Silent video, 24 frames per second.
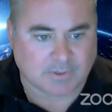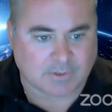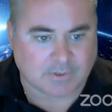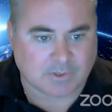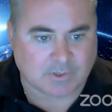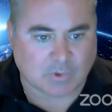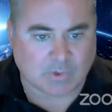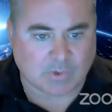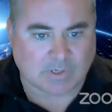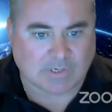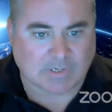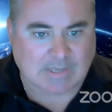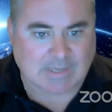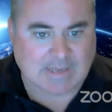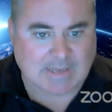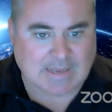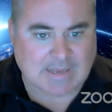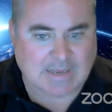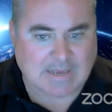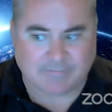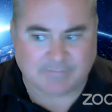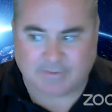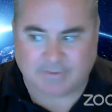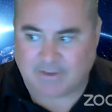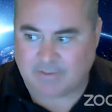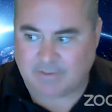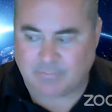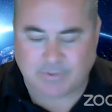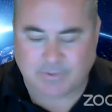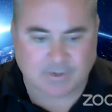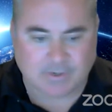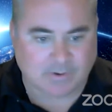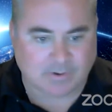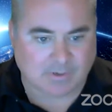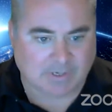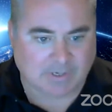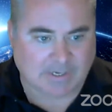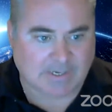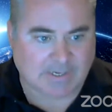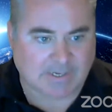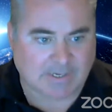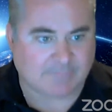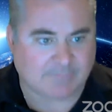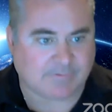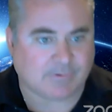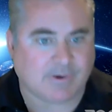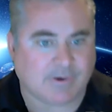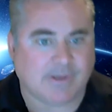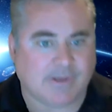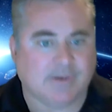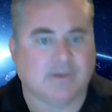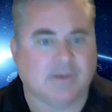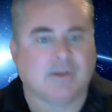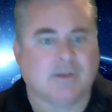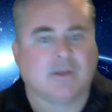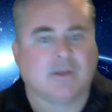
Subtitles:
going live, and we are live. Great.